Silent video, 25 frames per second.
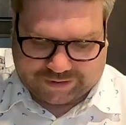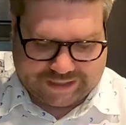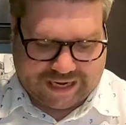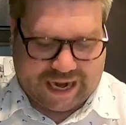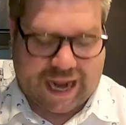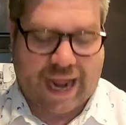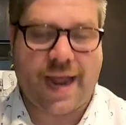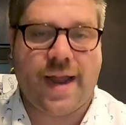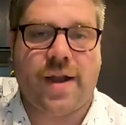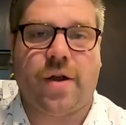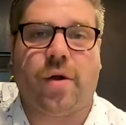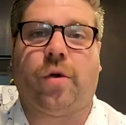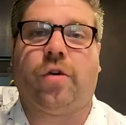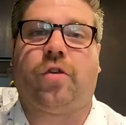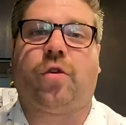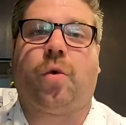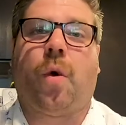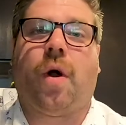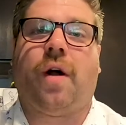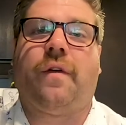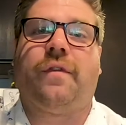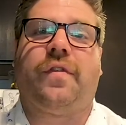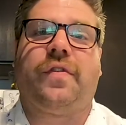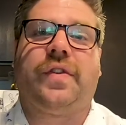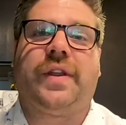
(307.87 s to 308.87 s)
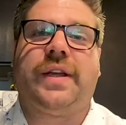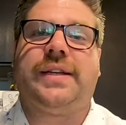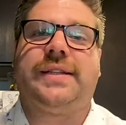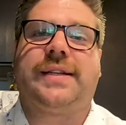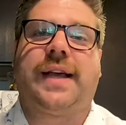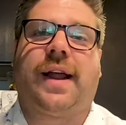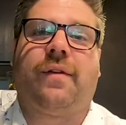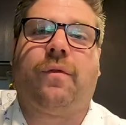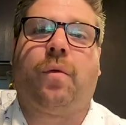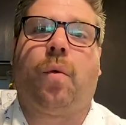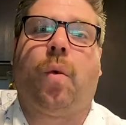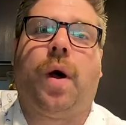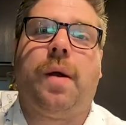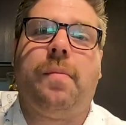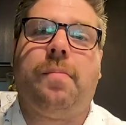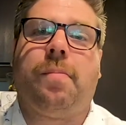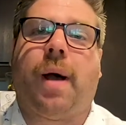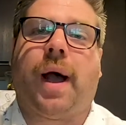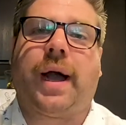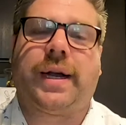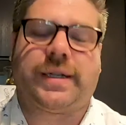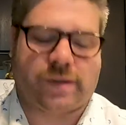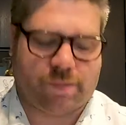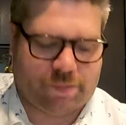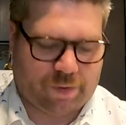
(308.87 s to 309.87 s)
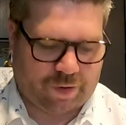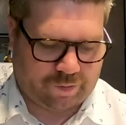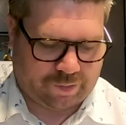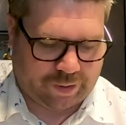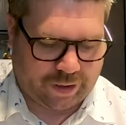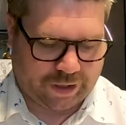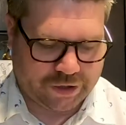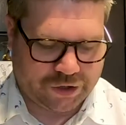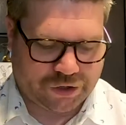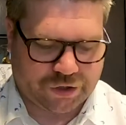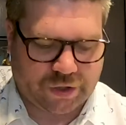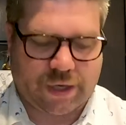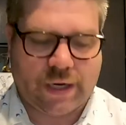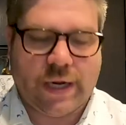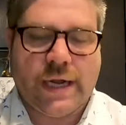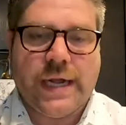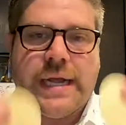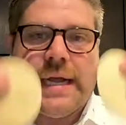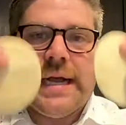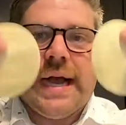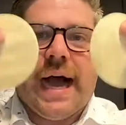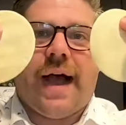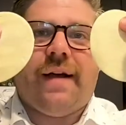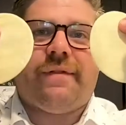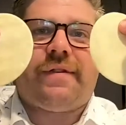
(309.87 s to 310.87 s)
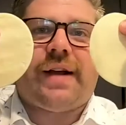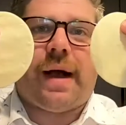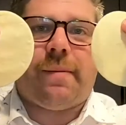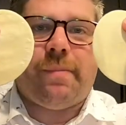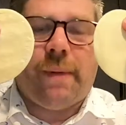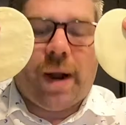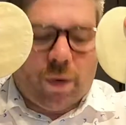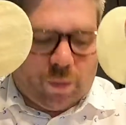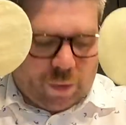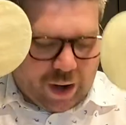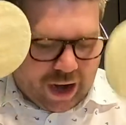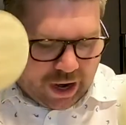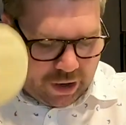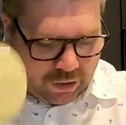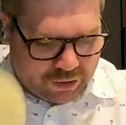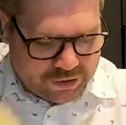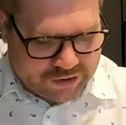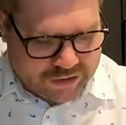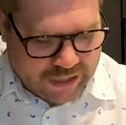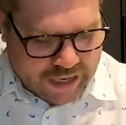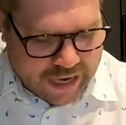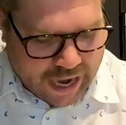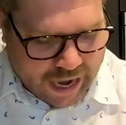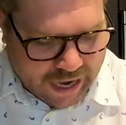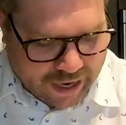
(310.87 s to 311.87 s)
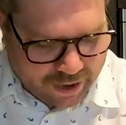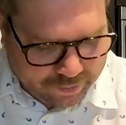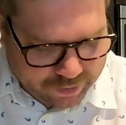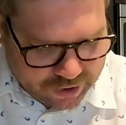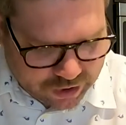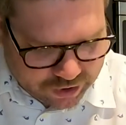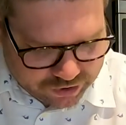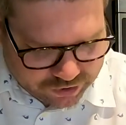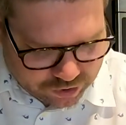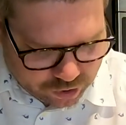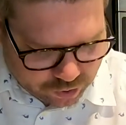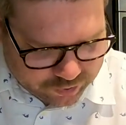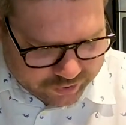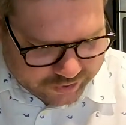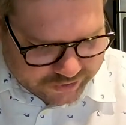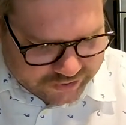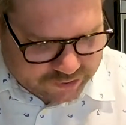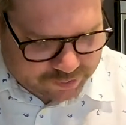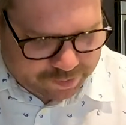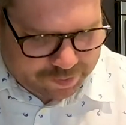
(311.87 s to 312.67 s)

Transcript: 10 or 12 of these out of 1 box of puff pastry. I've got my rounds, and I'm gonna throw these